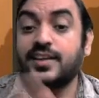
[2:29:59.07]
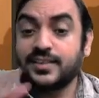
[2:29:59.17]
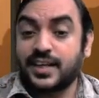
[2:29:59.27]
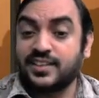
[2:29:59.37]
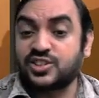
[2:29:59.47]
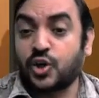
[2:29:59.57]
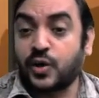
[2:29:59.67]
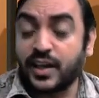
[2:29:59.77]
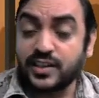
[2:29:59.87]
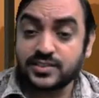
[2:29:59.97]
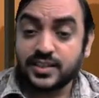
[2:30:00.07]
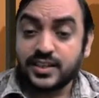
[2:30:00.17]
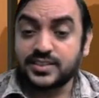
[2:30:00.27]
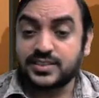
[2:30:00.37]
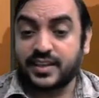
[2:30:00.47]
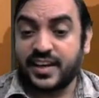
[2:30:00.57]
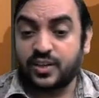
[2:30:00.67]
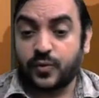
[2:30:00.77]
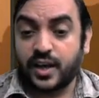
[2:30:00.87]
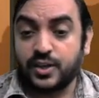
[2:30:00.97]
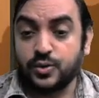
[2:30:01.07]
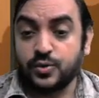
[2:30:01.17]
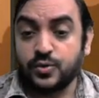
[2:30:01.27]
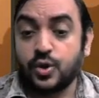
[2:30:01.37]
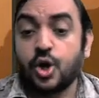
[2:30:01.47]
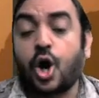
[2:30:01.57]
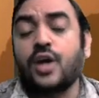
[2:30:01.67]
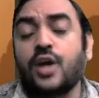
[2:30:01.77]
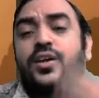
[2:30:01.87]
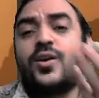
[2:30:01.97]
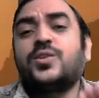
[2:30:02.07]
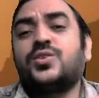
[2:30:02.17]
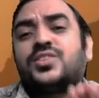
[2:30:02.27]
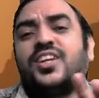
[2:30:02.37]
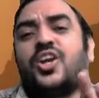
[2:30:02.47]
that is called as straight value or you can also say